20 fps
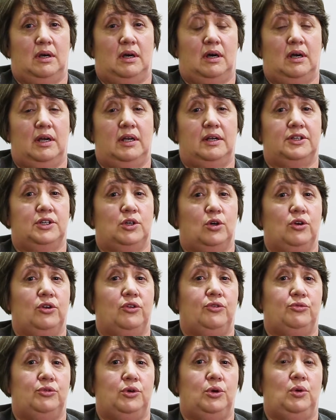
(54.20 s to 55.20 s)
I had
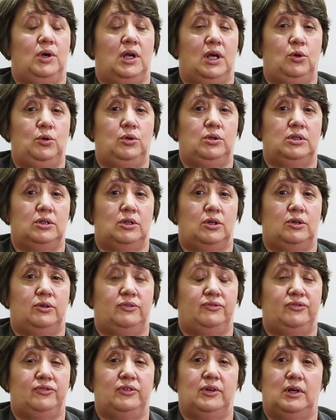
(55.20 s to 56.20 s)
gone through loads
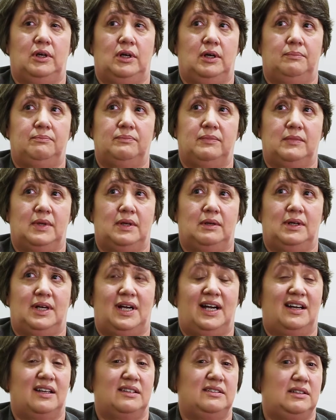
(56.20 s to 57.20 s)
of
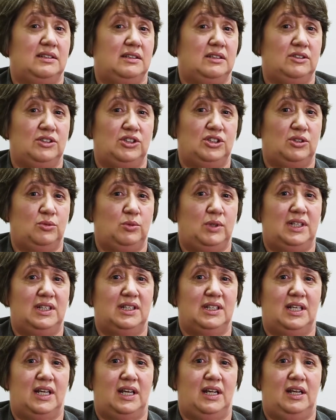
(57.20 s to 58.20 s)
accidents, shall we
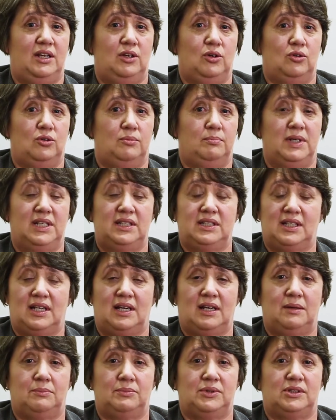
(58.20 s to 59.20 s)
say, or
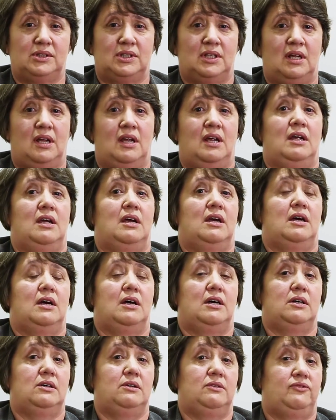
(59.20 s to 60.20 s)
mishaps,
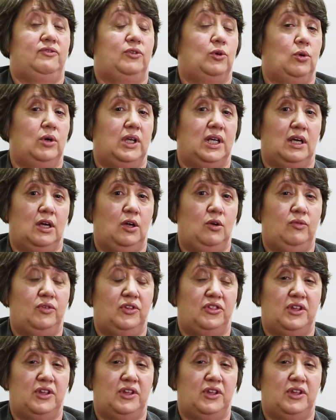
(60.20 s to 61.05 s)
falling over